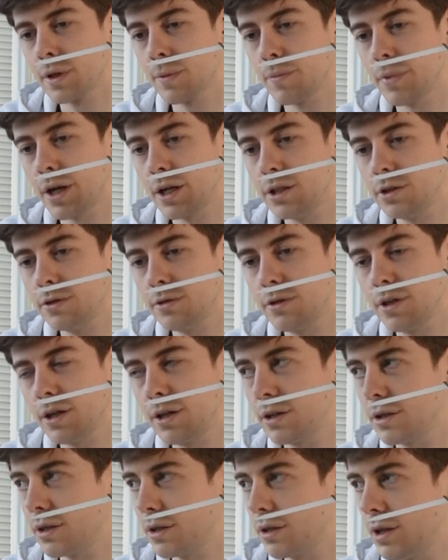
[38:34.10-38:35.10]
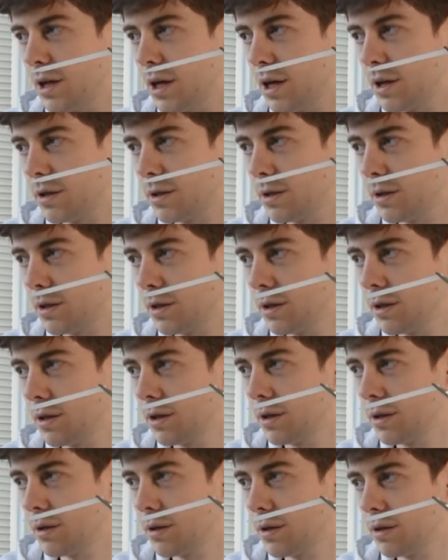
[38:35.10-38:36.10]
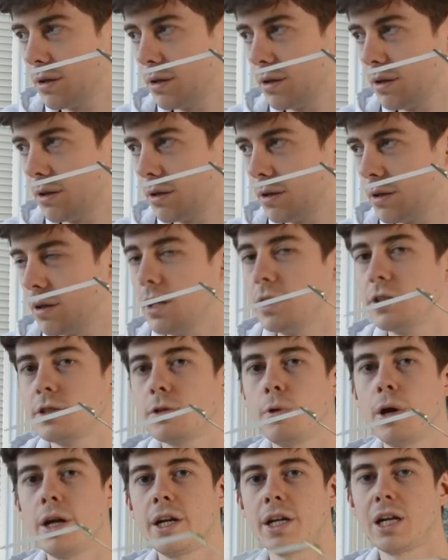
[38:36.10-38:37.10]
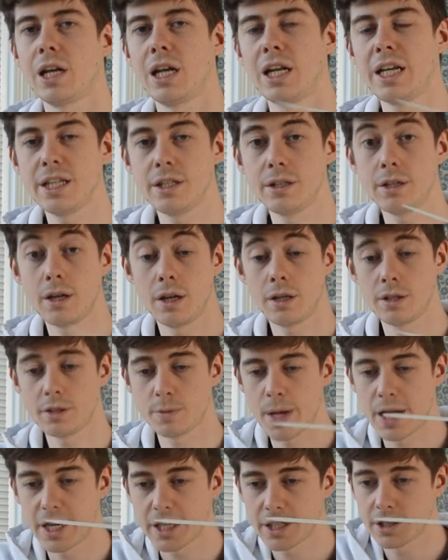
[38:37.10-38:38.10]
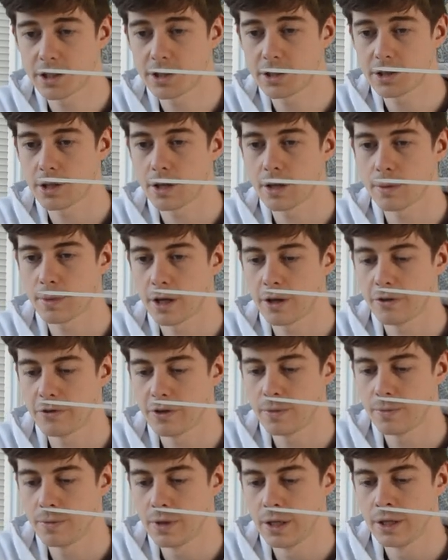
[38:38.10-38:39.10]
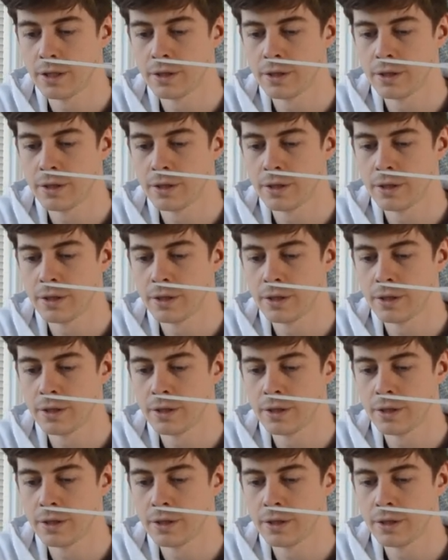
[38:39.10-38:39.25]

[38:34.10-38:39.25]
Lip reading: But I do think, yeah, there's quite a clean smellingness to the perfume.